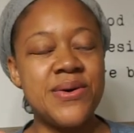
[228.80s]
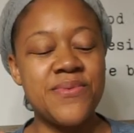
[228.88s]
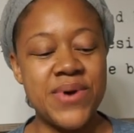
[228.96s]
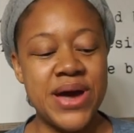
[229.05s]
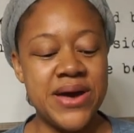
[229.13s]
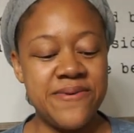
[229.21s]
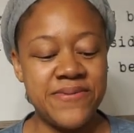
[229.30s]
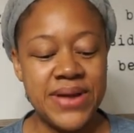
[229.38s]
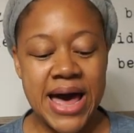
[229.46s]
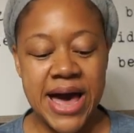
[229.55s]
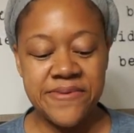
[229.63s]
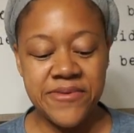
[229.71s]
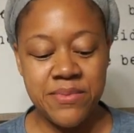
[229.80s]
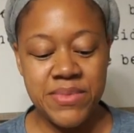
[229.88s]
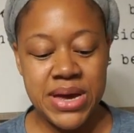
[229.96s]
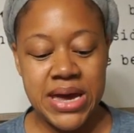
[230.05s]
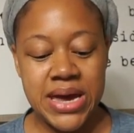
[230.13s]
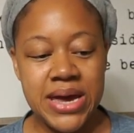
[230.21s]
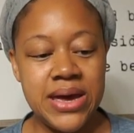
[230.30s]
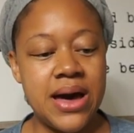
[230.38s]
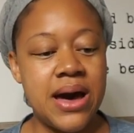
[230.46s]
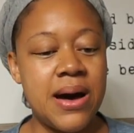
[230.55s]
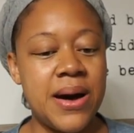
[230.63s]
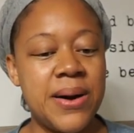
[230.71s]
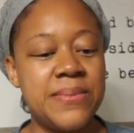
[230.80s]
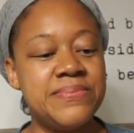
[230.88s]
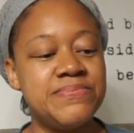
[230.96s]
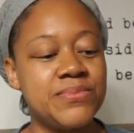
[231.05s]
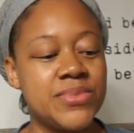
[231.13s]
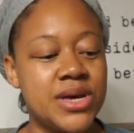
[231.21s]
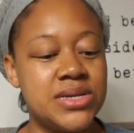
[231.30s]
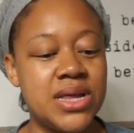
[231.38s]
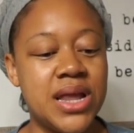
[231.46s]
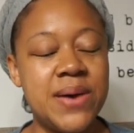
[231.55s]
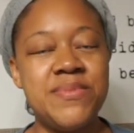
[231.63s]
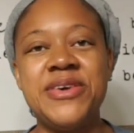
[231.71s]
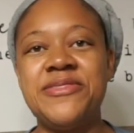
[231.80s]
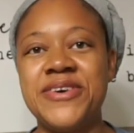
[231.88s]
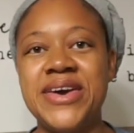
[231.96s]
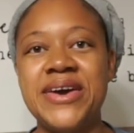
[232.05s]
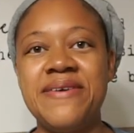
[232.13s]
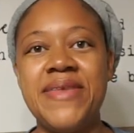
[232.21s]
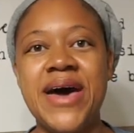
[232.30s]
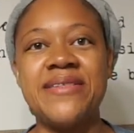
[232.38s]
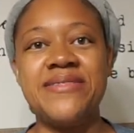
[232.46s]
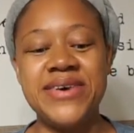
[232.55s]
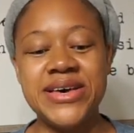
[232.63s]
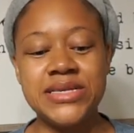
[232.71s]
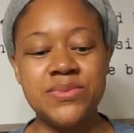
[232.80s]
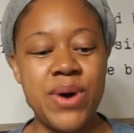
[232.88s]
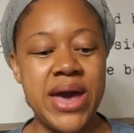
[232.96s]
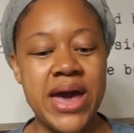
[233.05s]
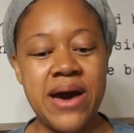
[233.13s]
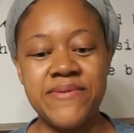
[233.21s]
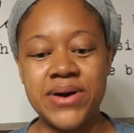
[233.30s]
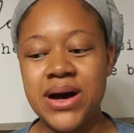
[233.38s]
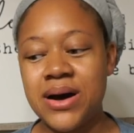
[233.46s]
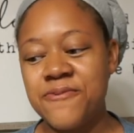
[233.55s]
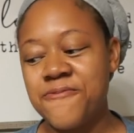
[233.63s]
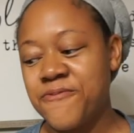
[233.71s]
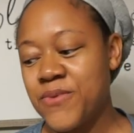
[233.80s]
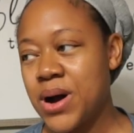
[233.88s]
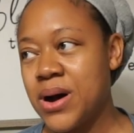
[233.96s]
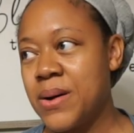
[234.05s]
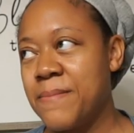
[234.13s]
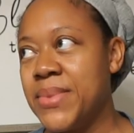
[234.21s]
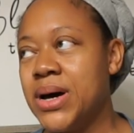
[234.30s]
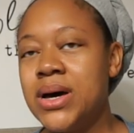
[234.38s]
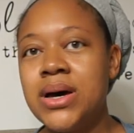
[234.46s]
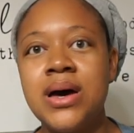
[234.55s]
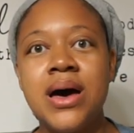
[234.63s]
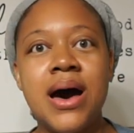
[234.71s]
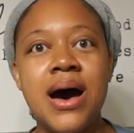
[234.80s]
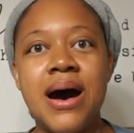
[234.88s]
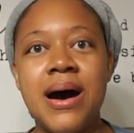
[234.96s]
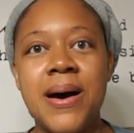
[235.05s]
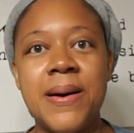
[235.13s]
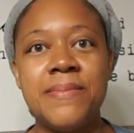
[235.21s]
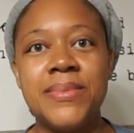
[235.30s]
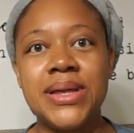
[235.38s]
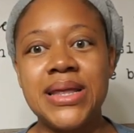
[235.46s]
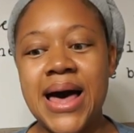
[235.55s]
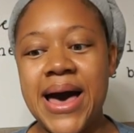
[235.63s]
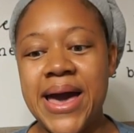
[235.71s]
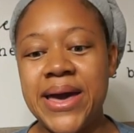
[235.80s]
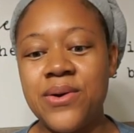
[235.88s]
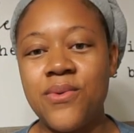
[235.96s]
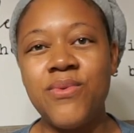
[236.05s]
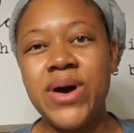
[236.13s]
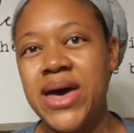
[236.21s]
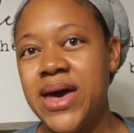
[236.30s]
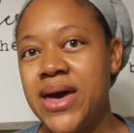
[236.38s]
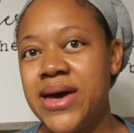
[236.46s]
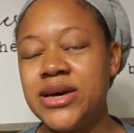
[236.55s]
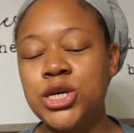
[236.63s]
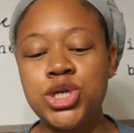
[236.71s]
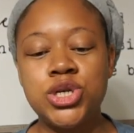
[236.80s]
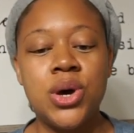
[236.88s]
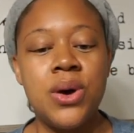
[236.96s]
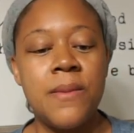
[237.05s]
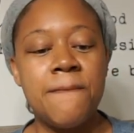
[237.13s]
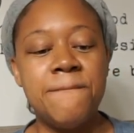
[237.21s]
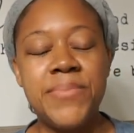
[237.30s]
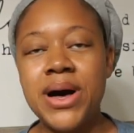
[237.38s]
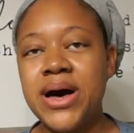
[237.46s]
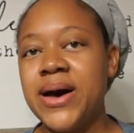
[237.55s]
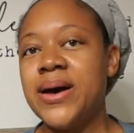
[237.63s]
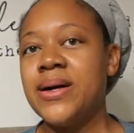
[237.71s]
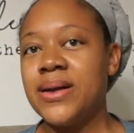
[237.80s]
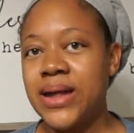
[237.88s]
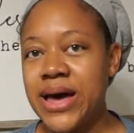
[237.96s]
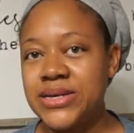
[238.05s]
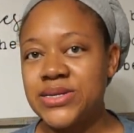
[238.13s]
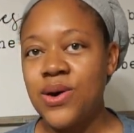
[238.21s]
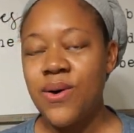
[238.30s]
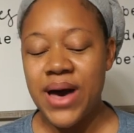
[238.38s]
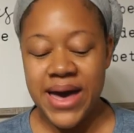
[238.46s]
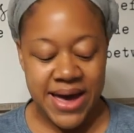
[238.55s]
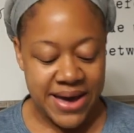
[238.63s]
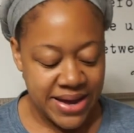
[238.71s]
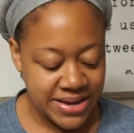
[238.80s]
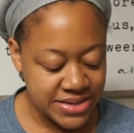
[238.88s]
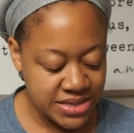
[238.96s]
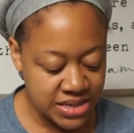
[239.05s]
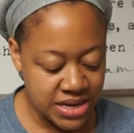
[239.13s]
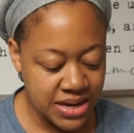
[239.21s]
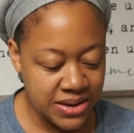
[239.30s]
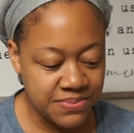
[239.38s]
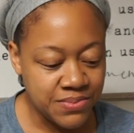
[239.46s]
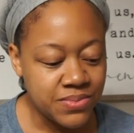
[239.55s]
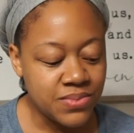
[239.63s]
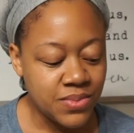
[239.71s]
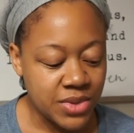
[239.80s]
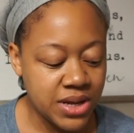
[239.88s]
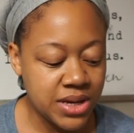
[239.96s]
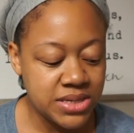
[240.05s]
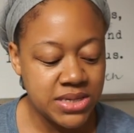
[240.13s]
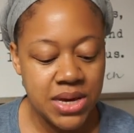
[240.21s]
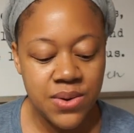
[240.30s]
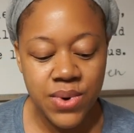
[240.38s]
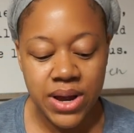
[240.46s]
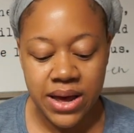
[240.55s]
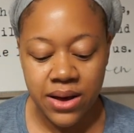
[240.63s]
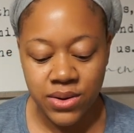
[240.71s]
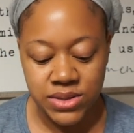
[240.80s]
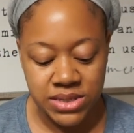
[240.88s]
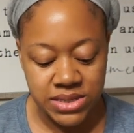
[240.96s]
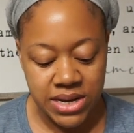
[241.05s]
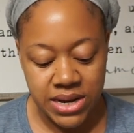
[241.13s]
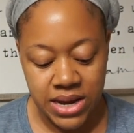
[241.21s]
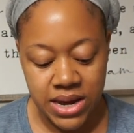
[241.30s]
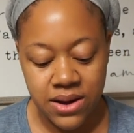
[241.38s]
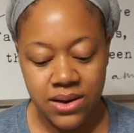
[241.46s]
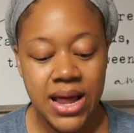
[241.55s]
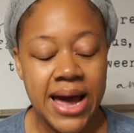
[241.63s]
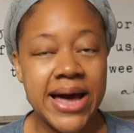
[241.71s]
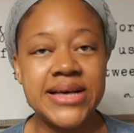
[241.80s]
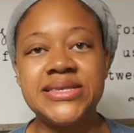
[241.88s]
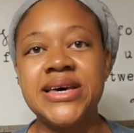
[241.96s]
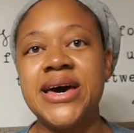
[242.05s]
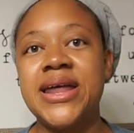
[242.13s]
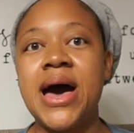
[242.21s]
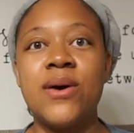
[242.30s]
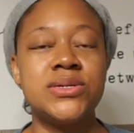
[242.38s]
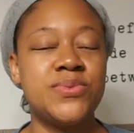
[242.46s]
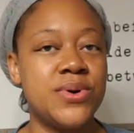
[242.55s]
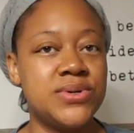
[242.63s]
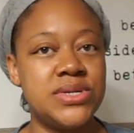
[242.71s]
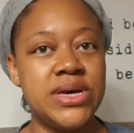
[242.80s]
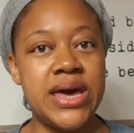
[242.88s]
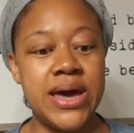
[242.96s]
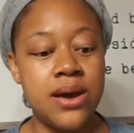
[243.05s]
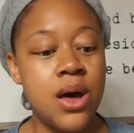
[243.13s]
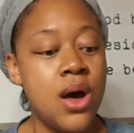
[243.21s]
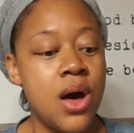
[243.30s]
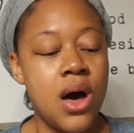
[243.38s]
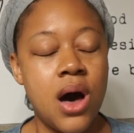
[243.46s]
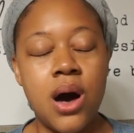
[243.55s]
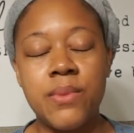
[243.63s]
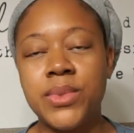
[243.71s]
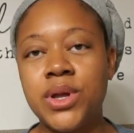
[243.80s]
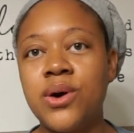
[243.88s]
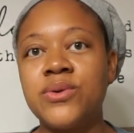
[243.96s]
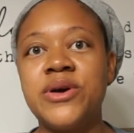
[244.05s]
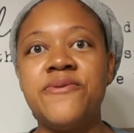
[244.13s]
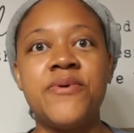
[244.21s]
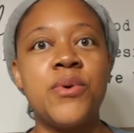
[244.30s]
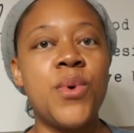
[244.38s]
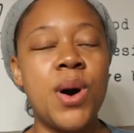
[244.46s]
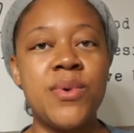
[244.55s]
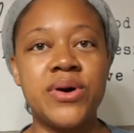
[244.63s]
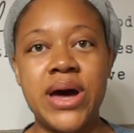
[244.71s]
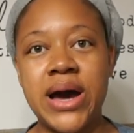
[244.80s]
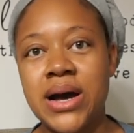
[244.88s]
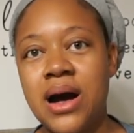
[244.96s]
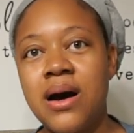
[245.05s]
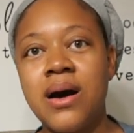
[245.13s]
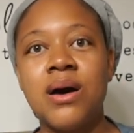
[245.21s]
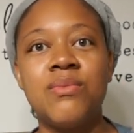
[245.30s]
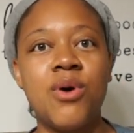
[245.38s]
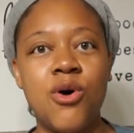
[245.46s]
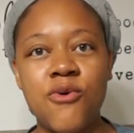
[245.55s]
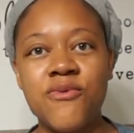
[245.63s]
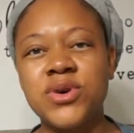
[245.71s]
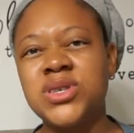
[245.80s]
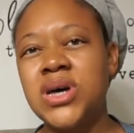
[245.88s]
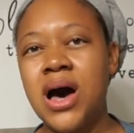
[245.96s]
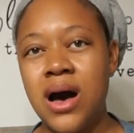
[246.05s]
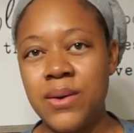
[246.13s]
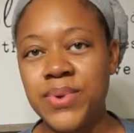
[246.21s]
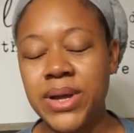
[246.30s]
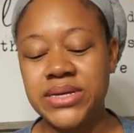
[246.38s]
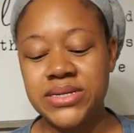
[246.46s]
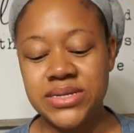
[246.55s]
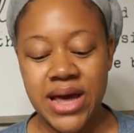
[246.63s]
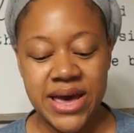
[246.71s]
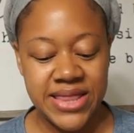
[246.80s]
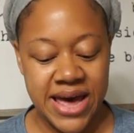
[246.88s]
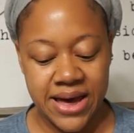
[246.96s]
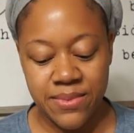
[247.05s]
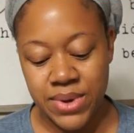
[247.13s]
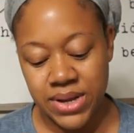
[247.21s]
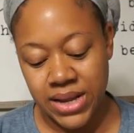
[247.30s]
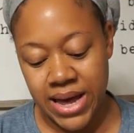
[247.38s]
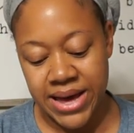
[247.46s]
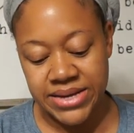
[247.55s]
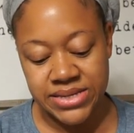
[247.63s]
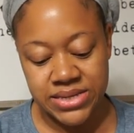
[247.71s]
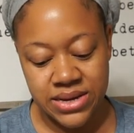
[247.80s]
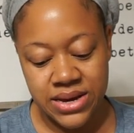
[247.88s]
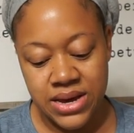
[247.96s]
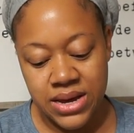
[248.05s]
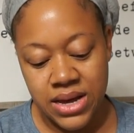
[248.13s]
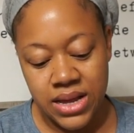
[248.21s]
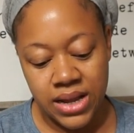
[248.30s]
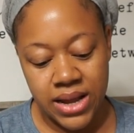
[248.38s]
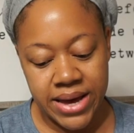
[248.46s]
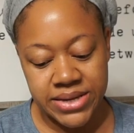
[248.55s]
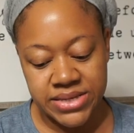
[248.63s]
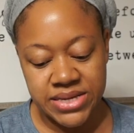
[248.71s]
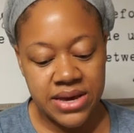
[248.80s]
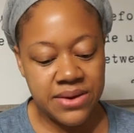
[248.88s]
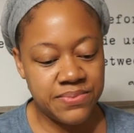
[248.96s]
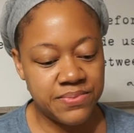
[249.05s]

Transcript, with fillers: a red flag for me um, to let me think that this may have come from um, like Wish, but let's go ahead and see. Let's see what else is in here. Like I said, I was supposed to get um, clothing from Walmart.com, Overstock, places like that. But let's, let's see